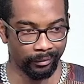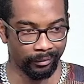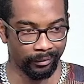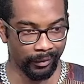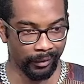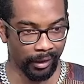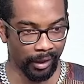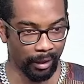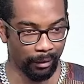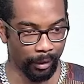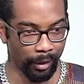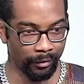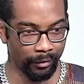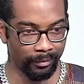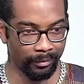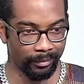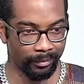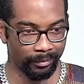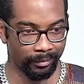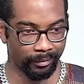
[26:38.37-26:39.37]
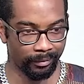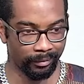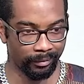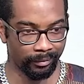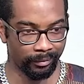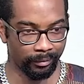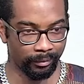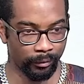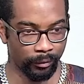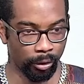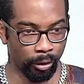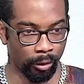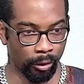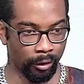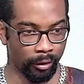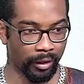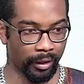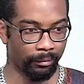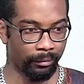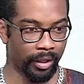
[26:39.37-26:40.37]
Amen? Amen. No
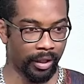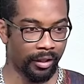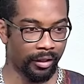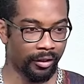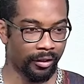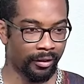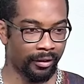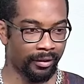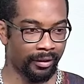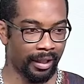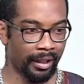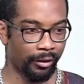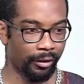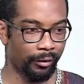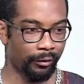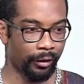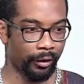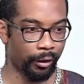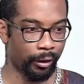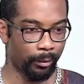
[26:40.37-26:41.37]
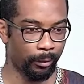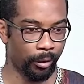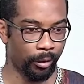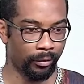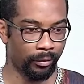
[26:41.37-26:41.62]
temptation has overcome you